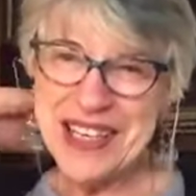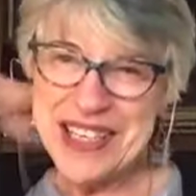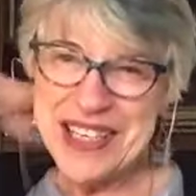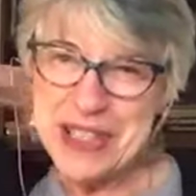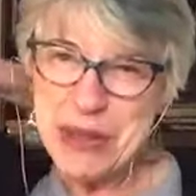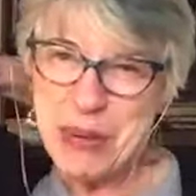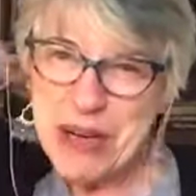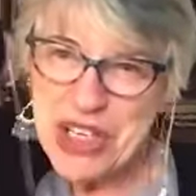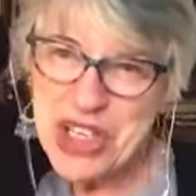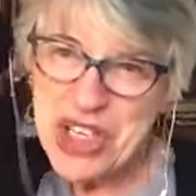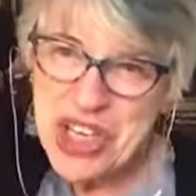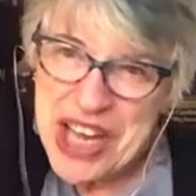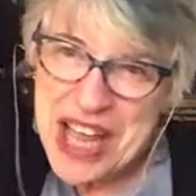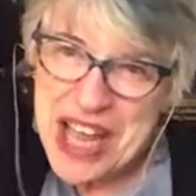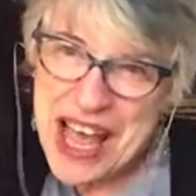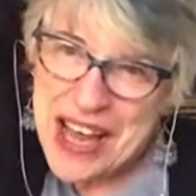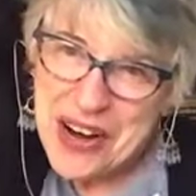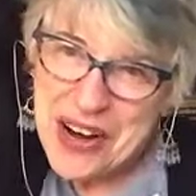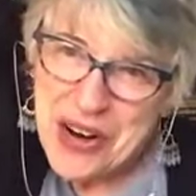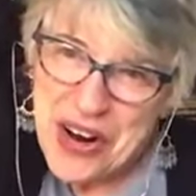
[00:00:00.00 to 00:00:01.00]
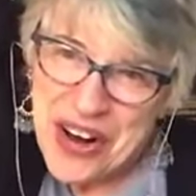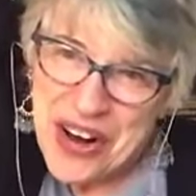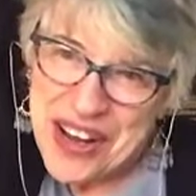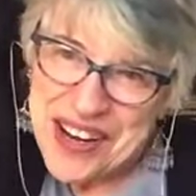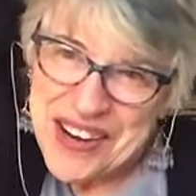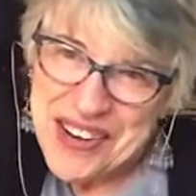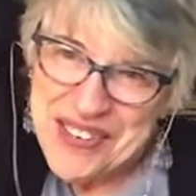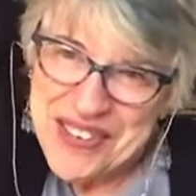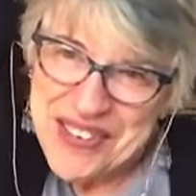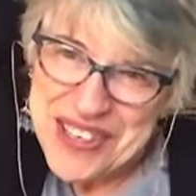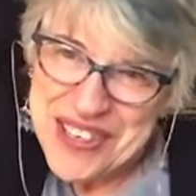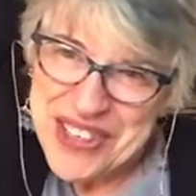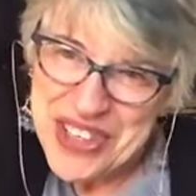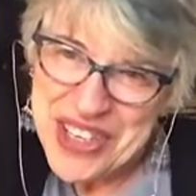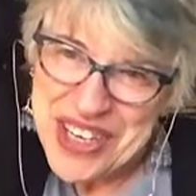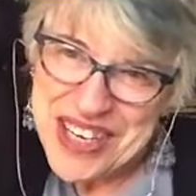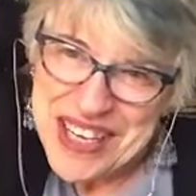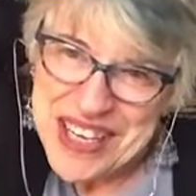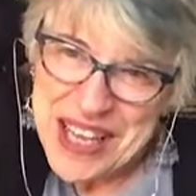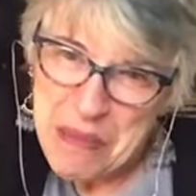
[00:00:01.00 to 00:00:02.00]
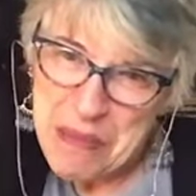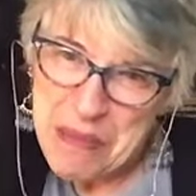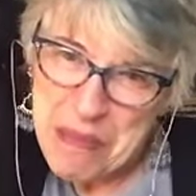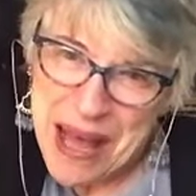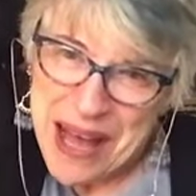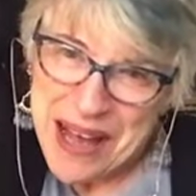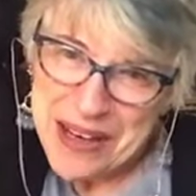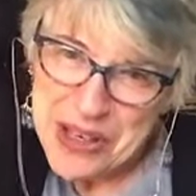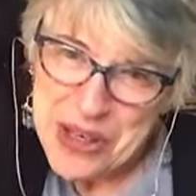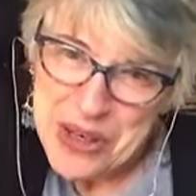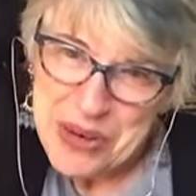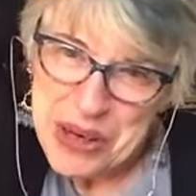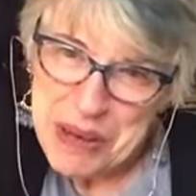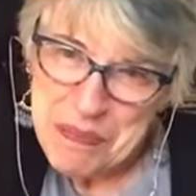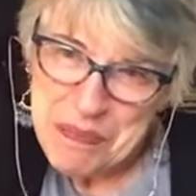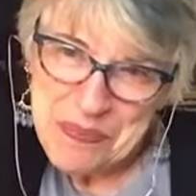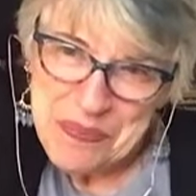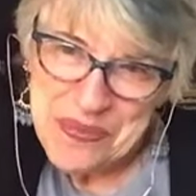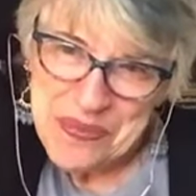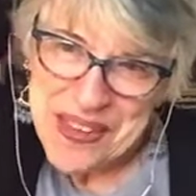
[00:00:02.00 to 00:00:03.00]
It's what she had on when she came back to him.